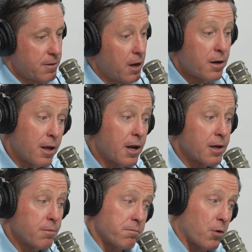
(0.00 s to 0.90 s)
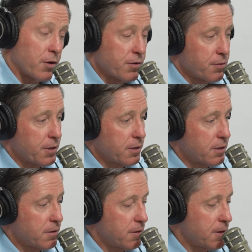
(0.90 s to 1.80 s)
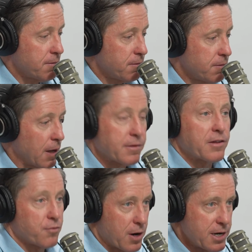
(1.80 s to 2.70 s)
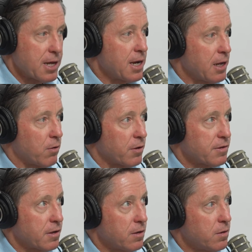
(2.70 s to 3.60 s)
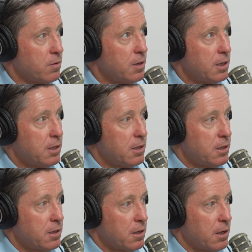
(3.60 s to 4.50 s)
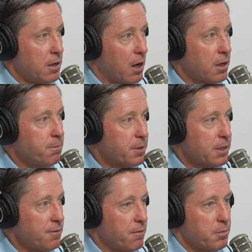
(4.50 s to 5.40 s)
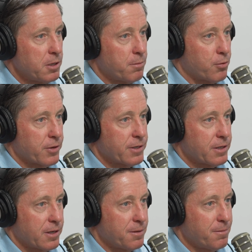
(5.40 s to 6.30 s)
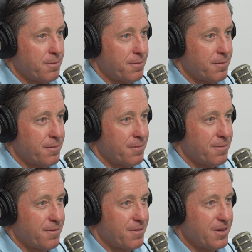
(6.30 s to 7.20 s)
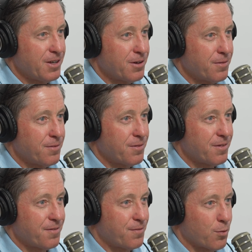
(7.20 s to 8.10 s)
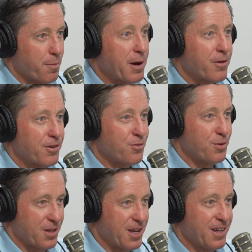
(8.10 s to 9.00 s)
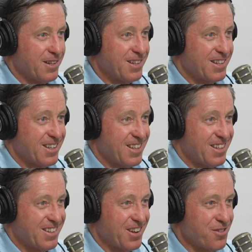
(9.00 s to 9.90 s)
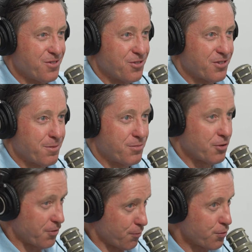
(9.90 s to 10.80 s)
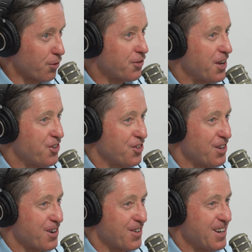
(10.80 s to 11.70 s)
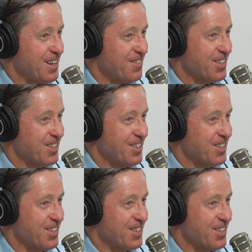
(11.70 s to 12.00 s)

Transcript: And I also think that yes, that's right. And then also an unbelievably important time, you know, for parents with kids. So there's a real tension there, right?